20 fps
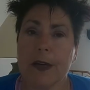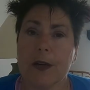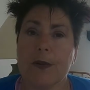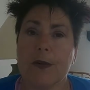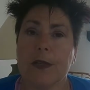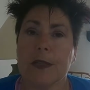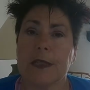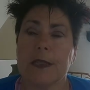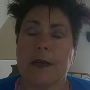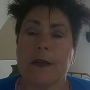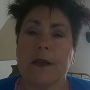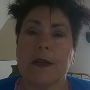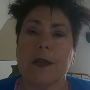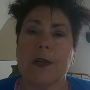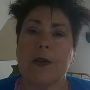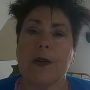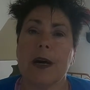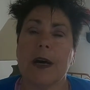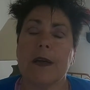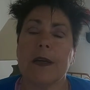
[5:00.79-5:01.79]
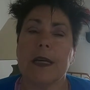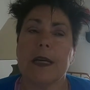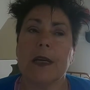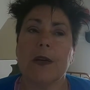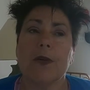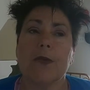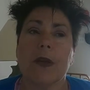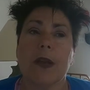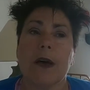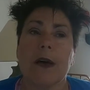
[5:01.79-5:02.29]
course now that you know how to
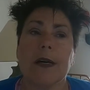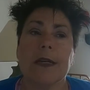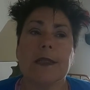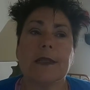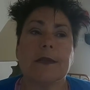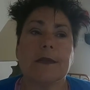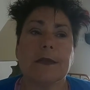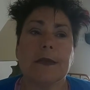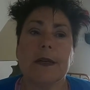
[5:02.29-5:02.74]
equalize.